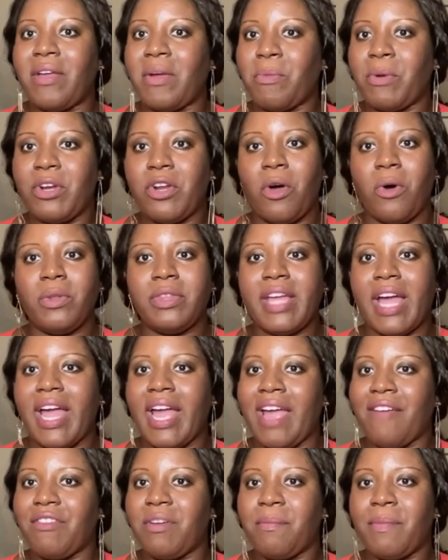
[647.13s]
We know
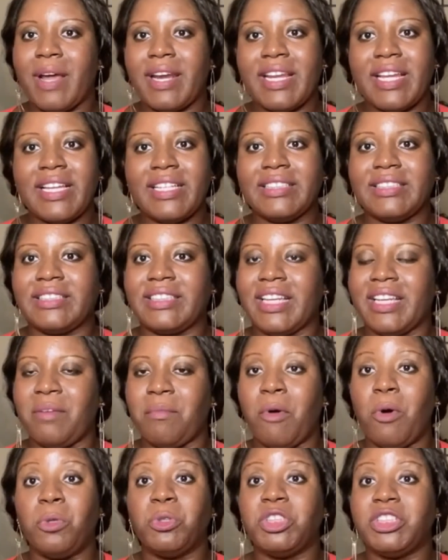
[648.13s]
that everybody's
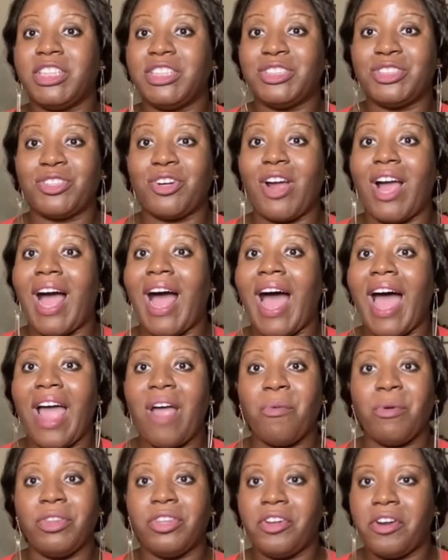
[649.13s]
emotions are
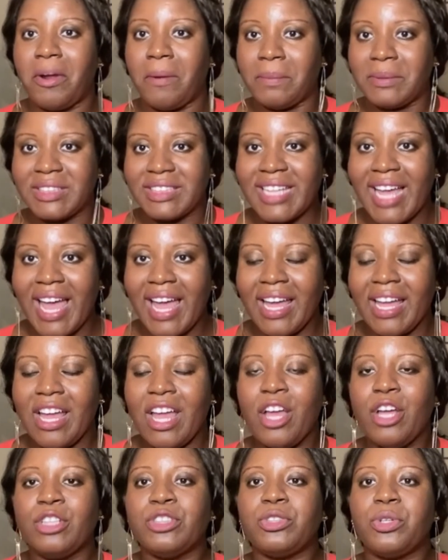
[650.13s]
high when they're
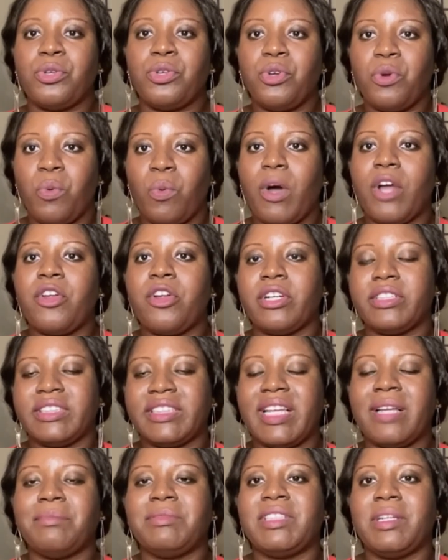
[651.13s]
upset. So you want your
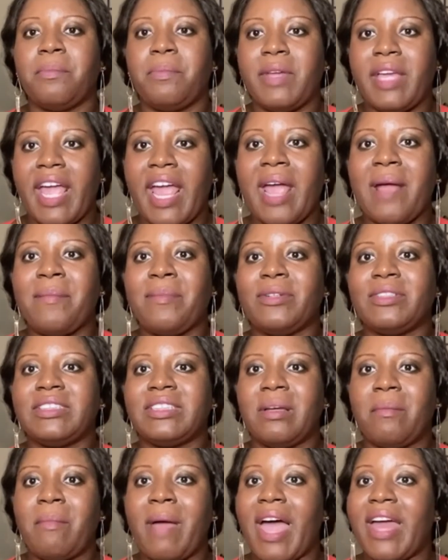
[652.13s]
team to be able
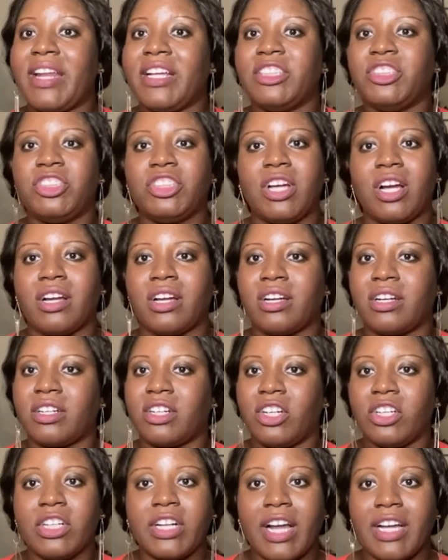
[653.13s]
to manage a
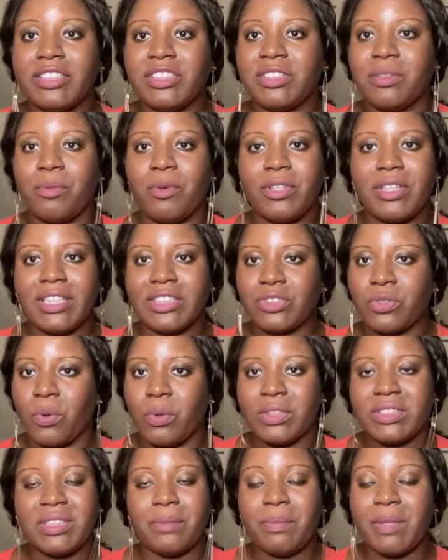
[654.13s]
good customer that's
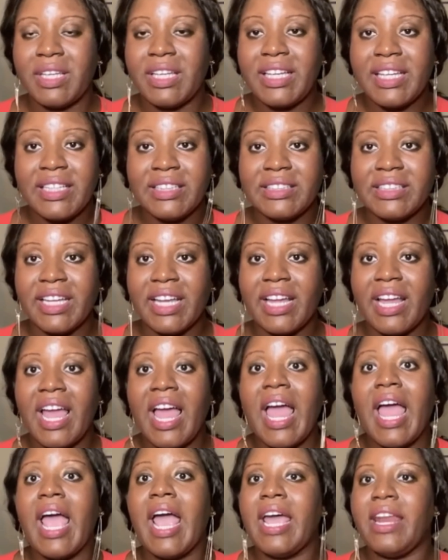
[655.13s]
going to be easy
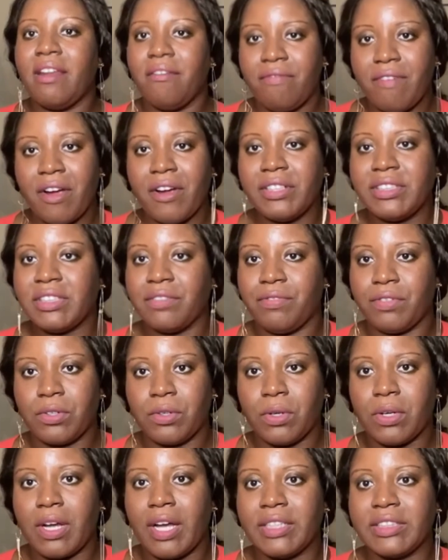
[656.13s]
and a very
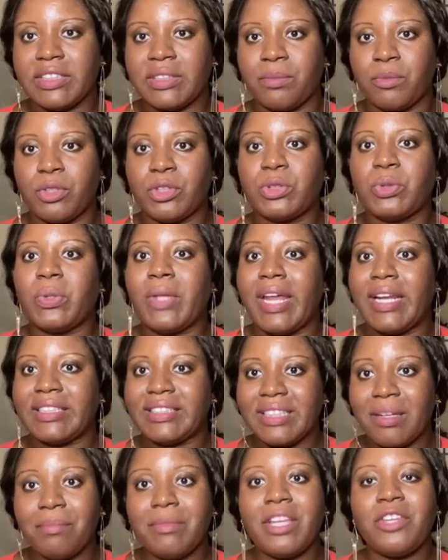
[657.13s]
difficult customer. So that
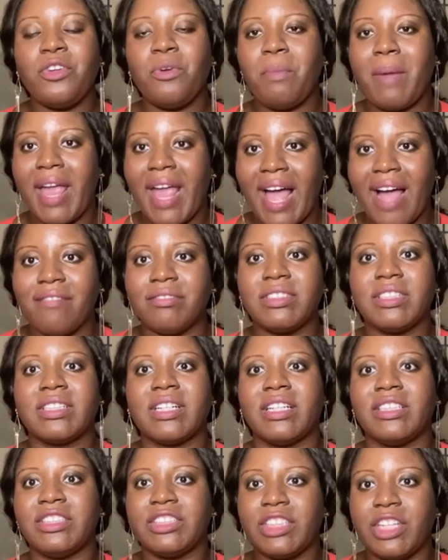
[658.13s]
is something you may have to
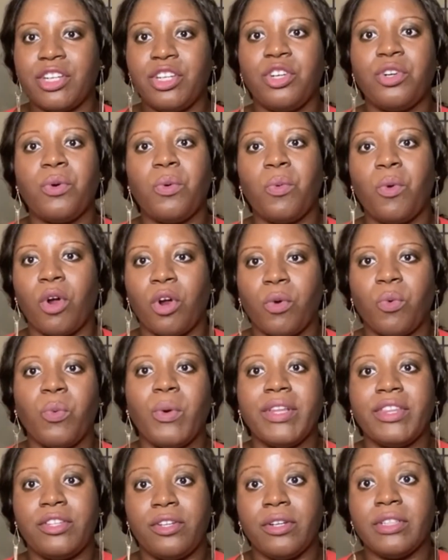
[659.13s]
continue to work
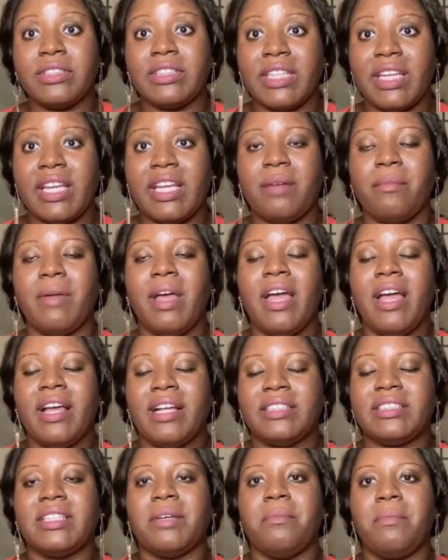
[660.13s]
with your team
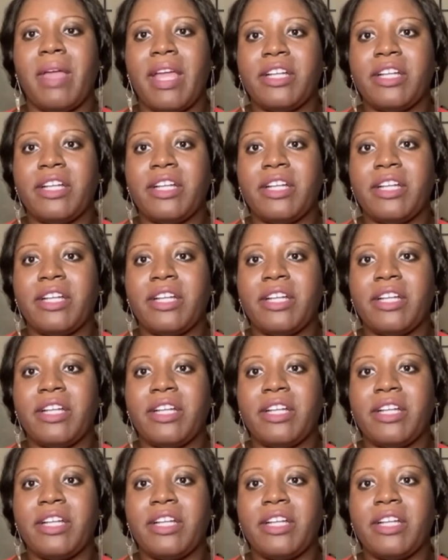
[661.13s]
to make